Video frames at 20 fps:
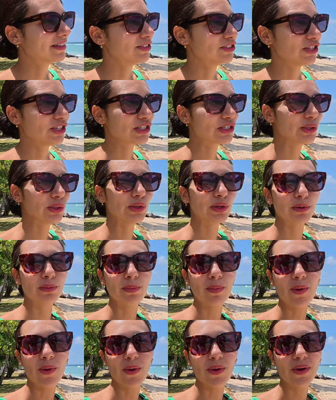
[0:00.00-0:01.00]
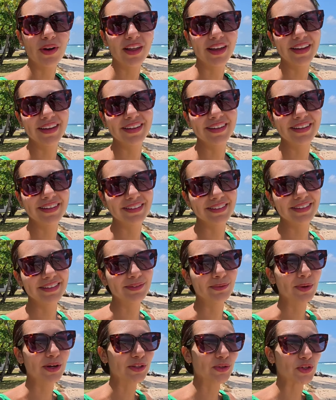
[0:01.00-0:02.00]
Just look more like
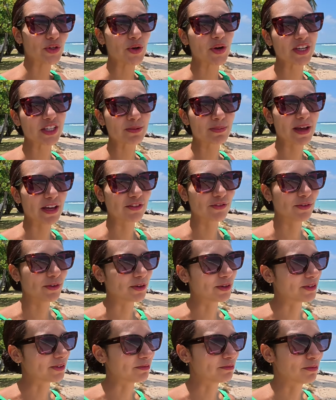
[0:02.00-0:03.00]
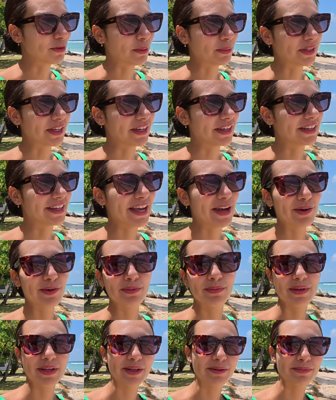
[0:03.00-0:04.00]
what you expect from the
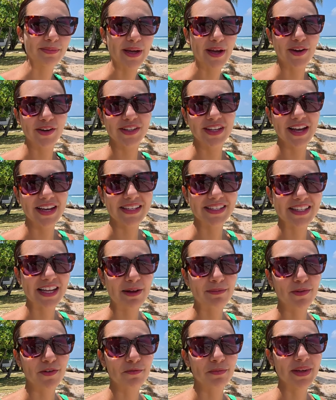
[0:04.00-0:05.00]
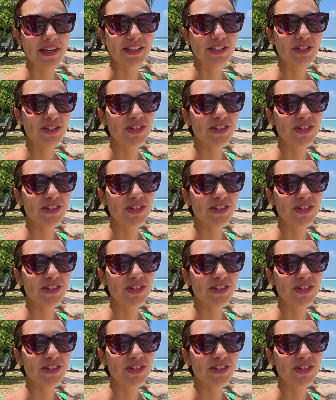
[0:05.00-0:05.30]
Caribbean paradise type of beach.